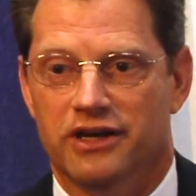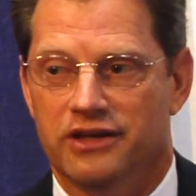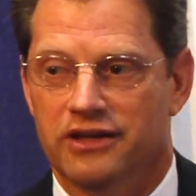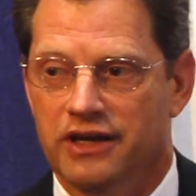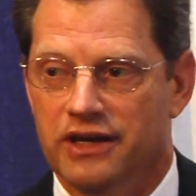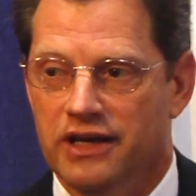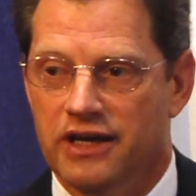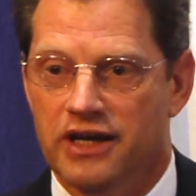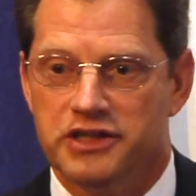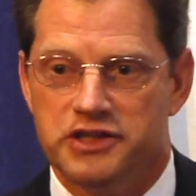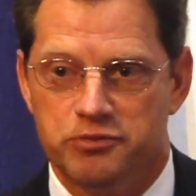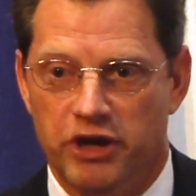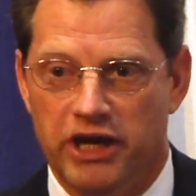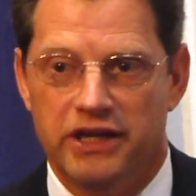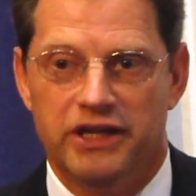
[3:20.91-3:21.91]
on
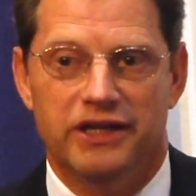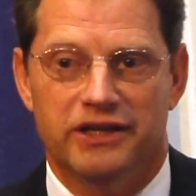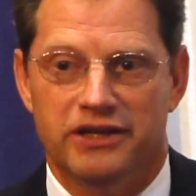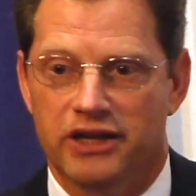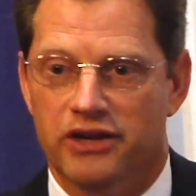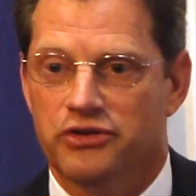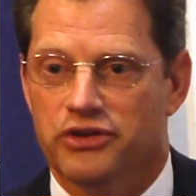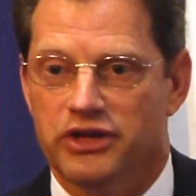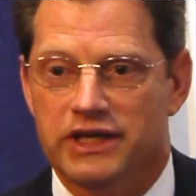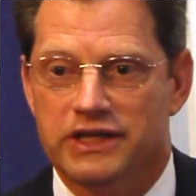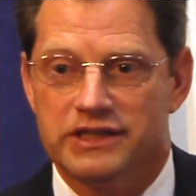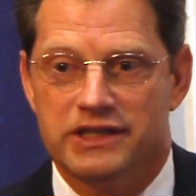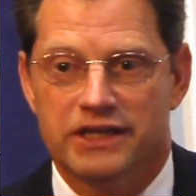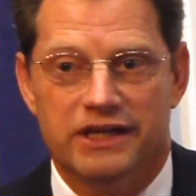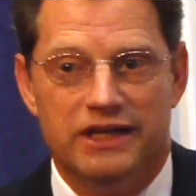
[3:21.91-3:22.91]
spending and other
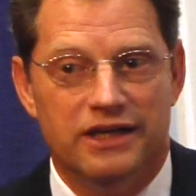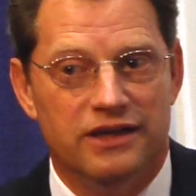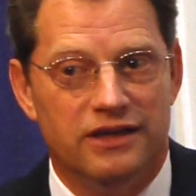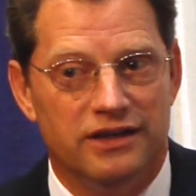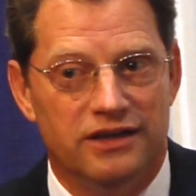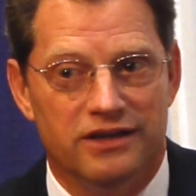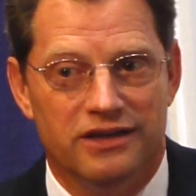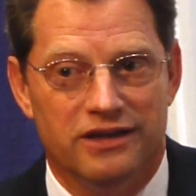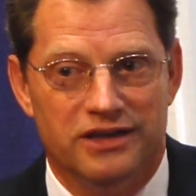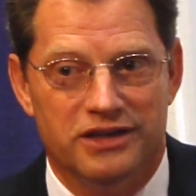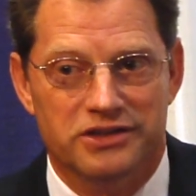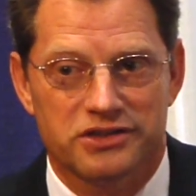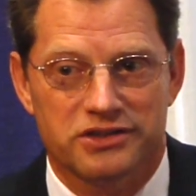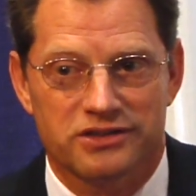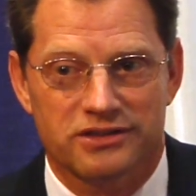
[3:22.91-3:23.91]
things, that
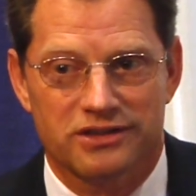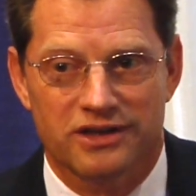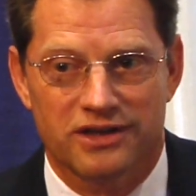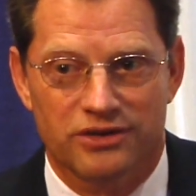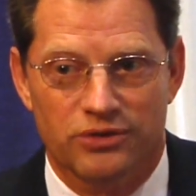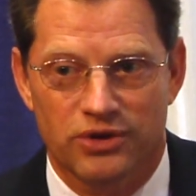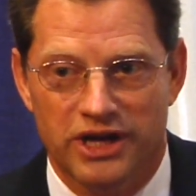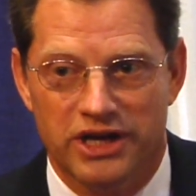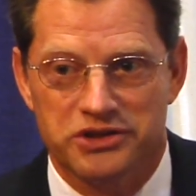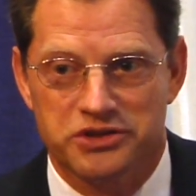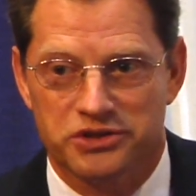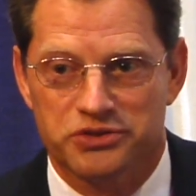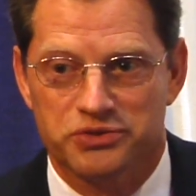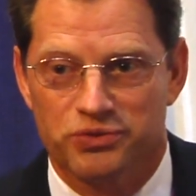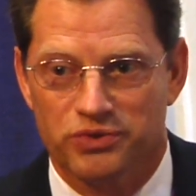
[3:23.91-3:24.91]
his
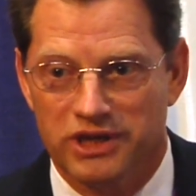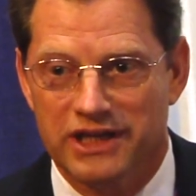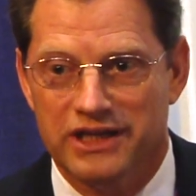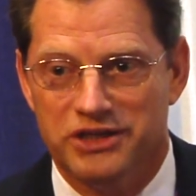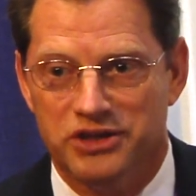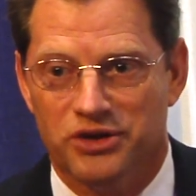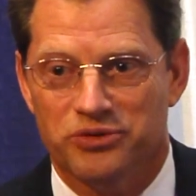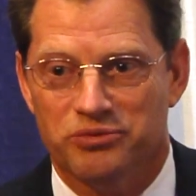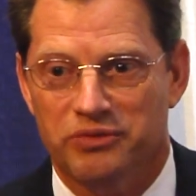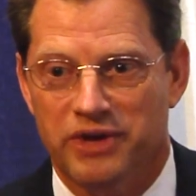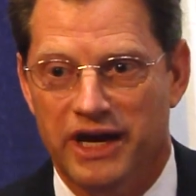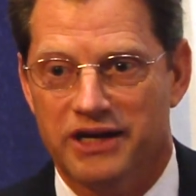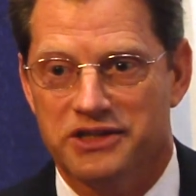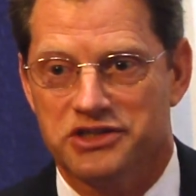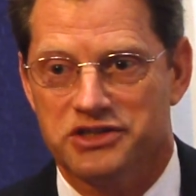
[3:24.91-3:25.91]
credentials really don't
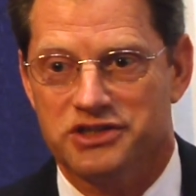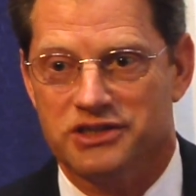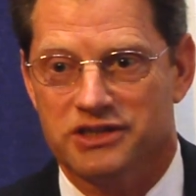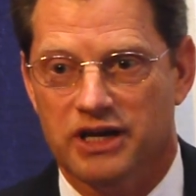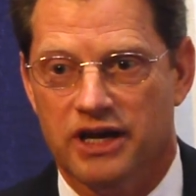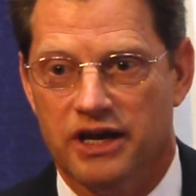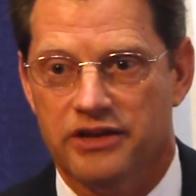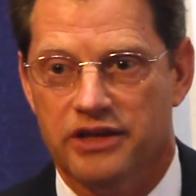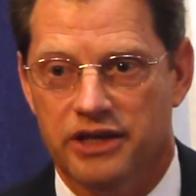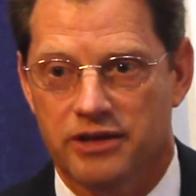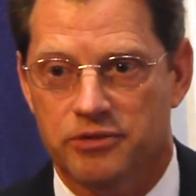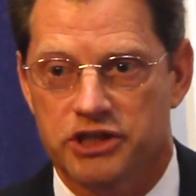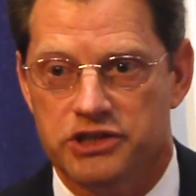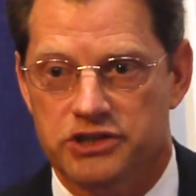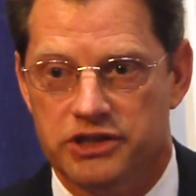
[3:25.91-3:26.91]
match the
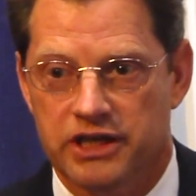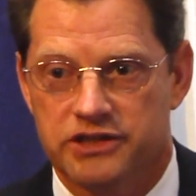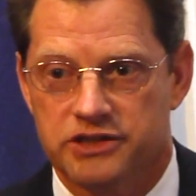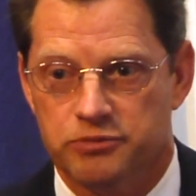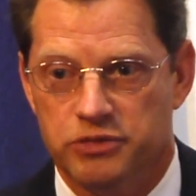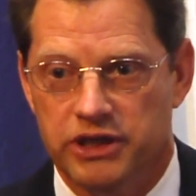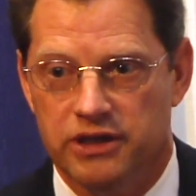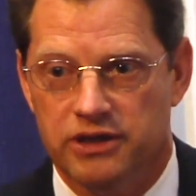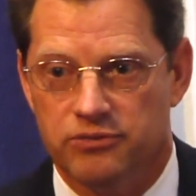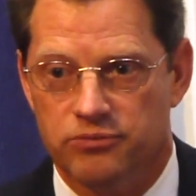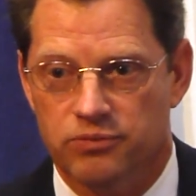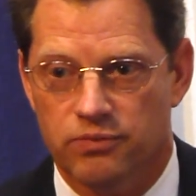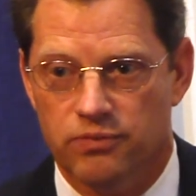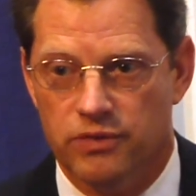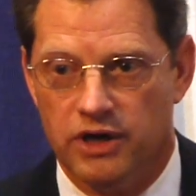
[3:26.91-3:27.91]
image that's
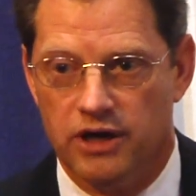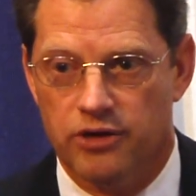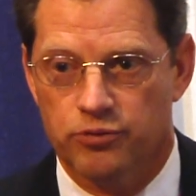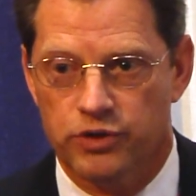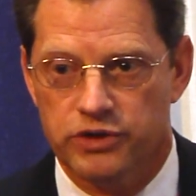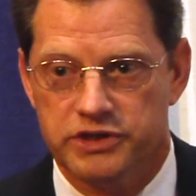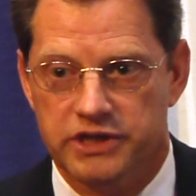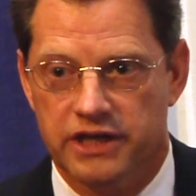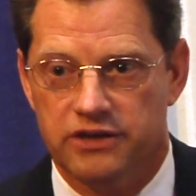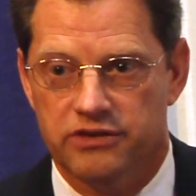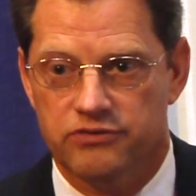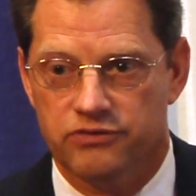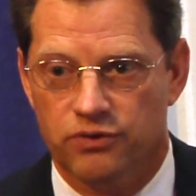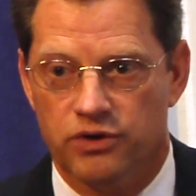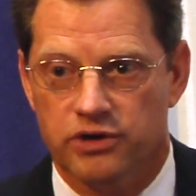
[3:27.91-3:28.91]
being
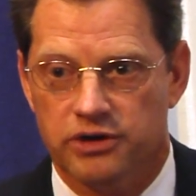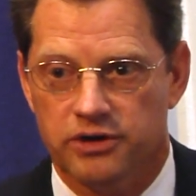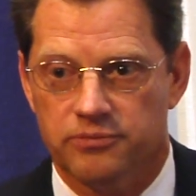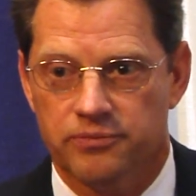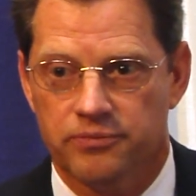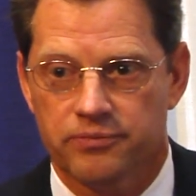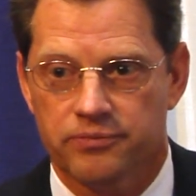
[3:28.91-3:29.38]
presented for him.